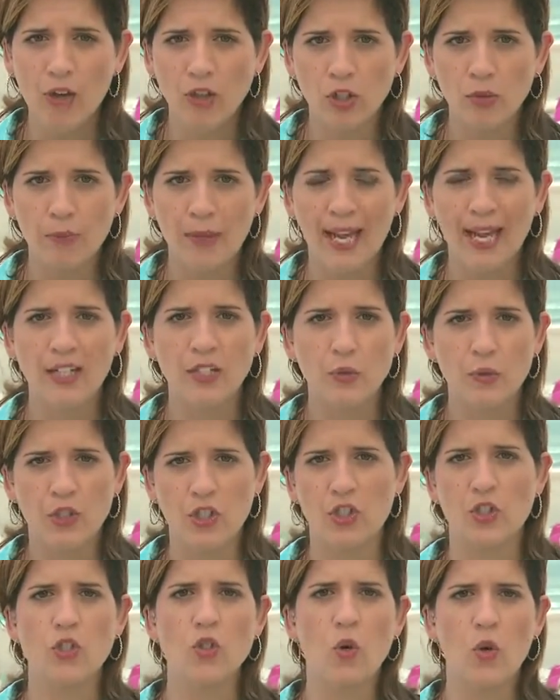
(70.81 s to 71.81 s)
Outer Banks,
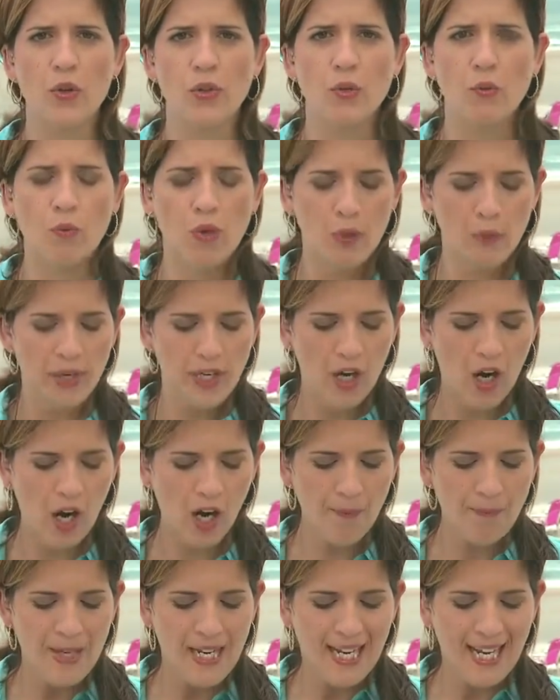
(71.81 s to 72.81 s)
which is north of where we
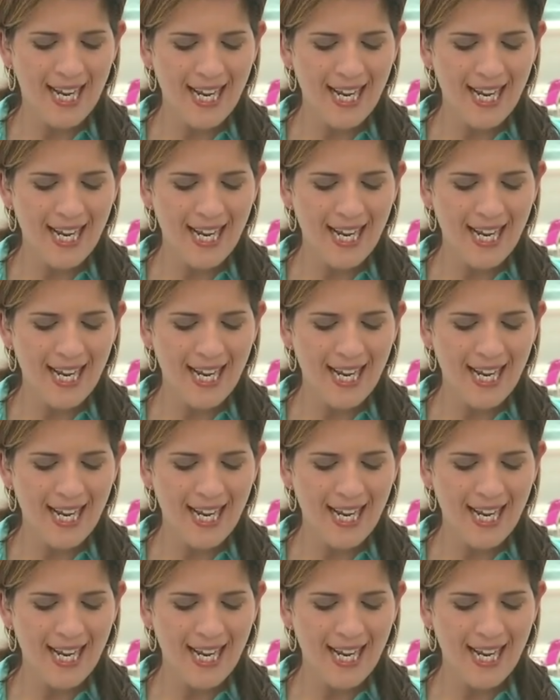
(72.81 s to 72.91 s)
are,